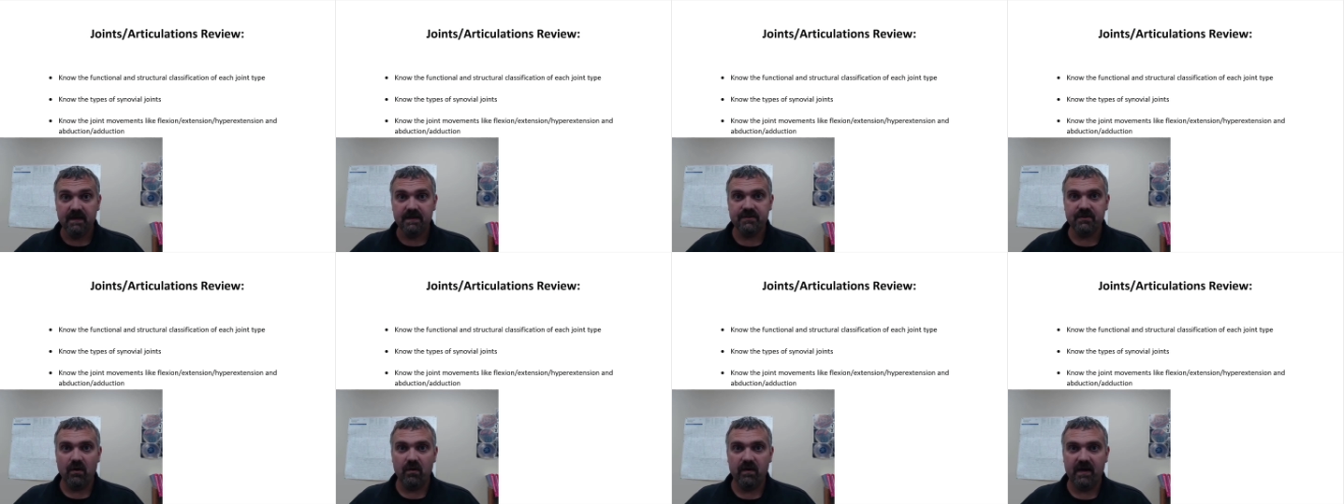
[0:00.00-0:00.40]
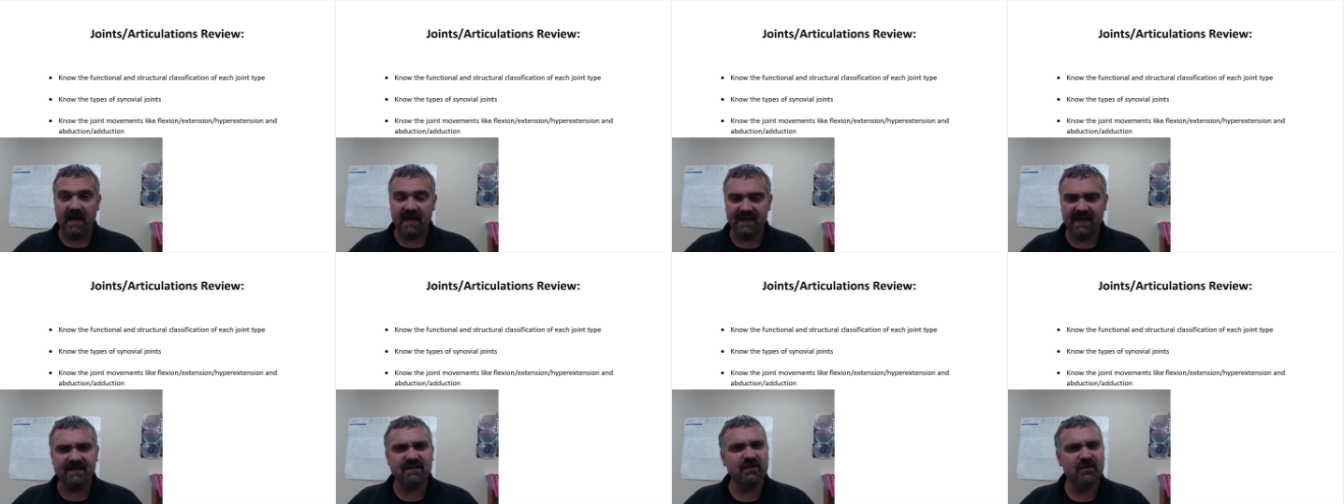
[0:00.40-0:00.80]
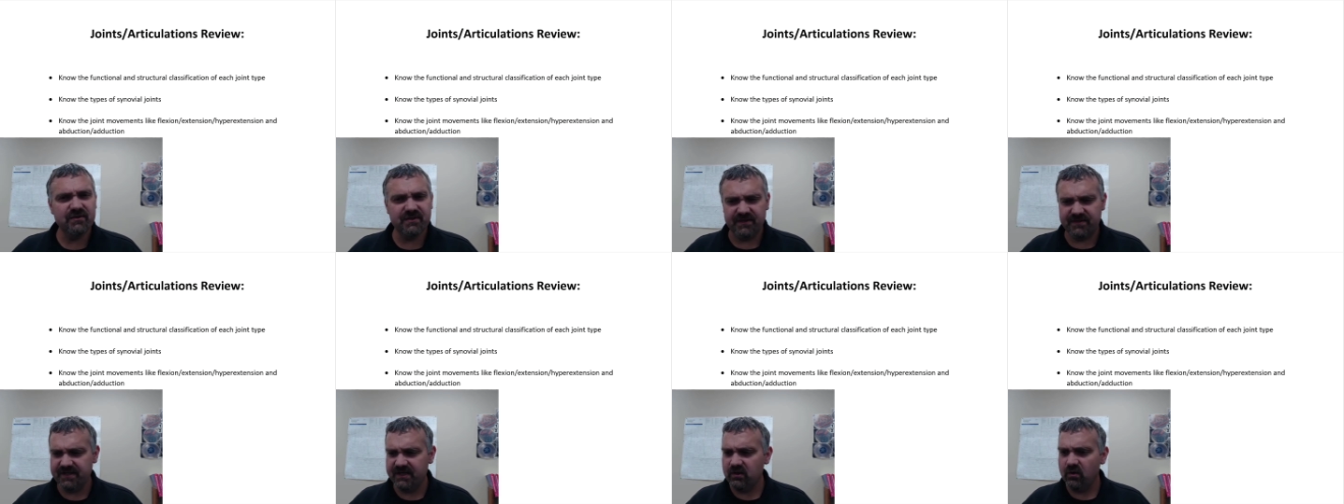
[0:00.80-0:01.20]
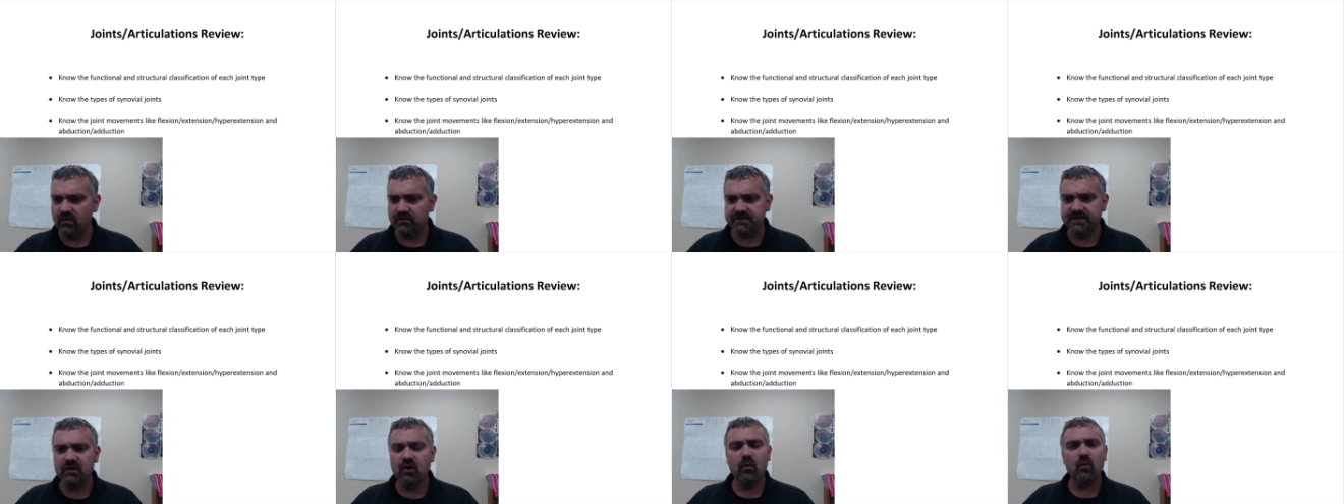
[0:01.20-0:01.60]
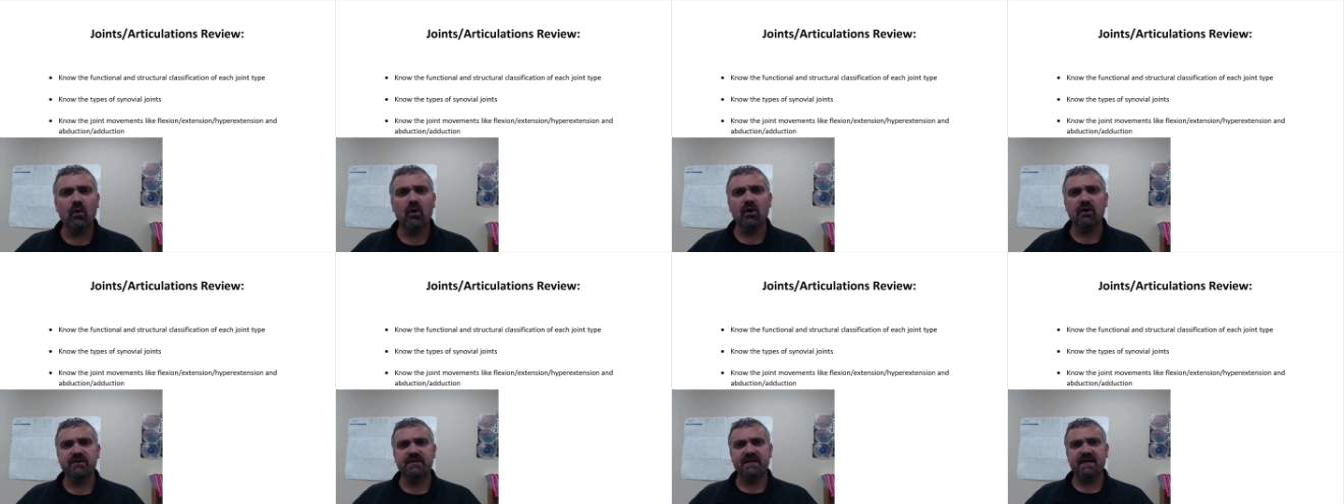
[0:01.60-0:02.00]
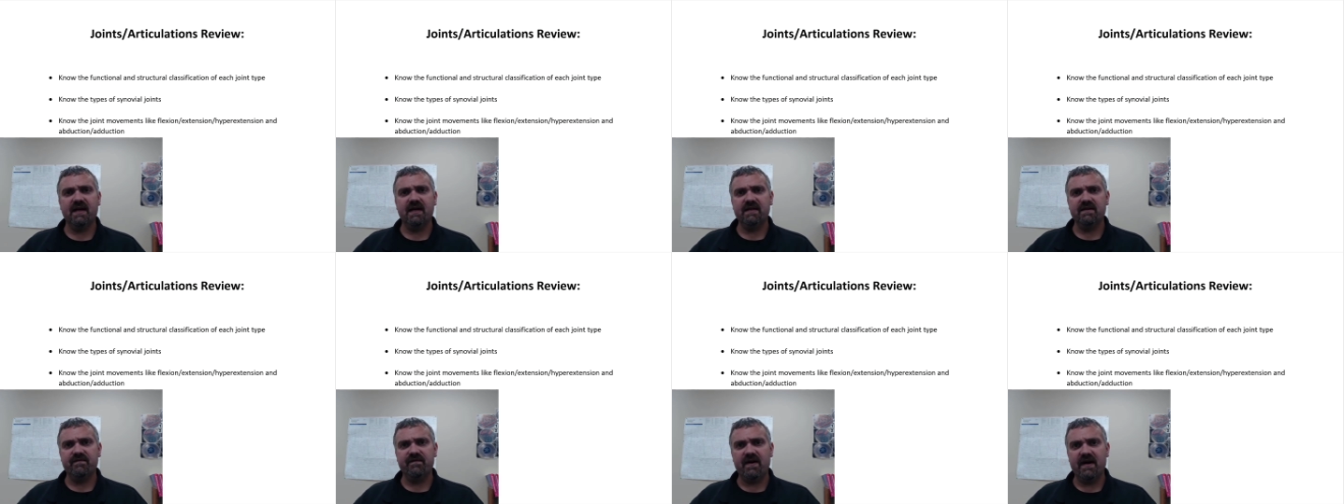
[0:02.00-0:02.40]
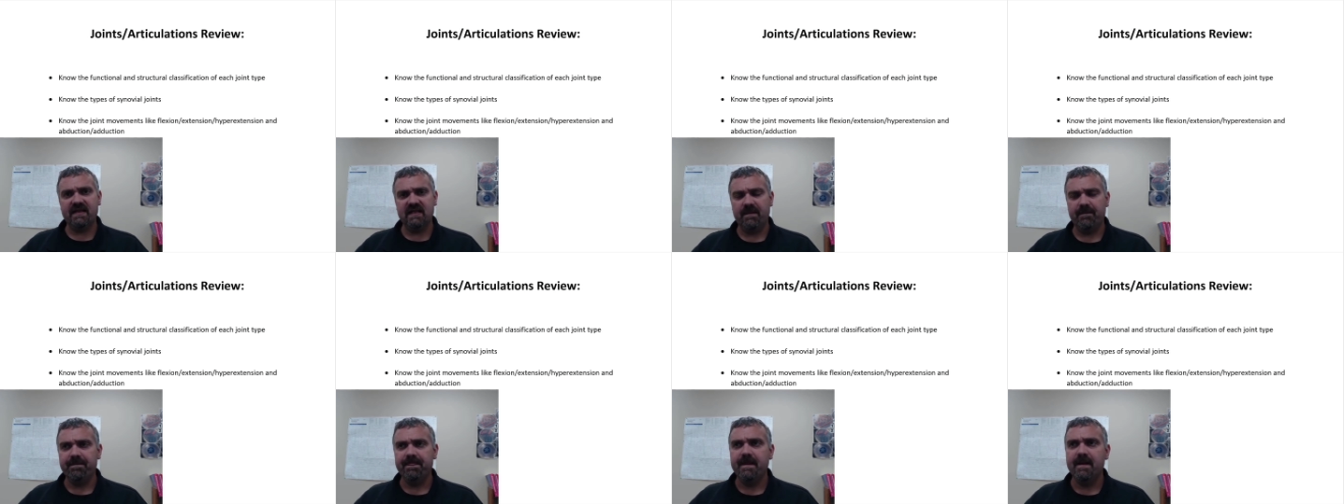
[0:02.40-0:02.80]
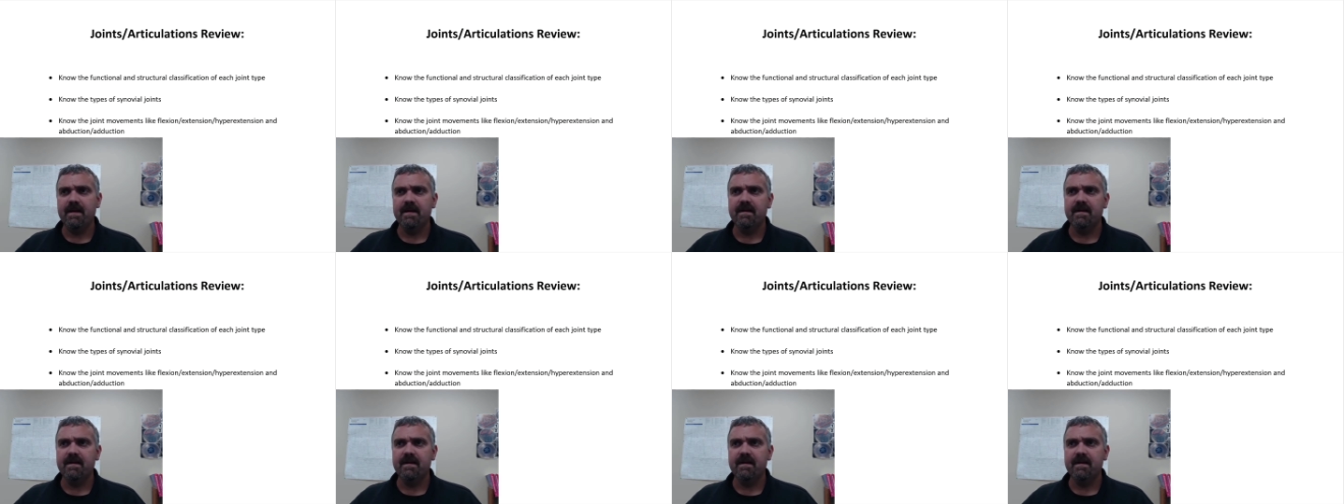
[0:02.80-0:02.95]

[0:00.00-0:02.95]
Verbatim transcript: So I like to use a single word to kind of define them.